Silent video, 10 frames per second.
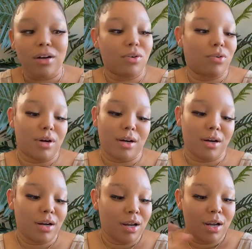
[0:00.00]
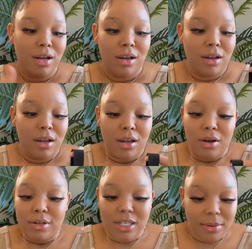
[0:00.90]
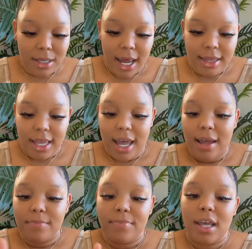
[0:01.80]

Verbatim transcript: or something like that.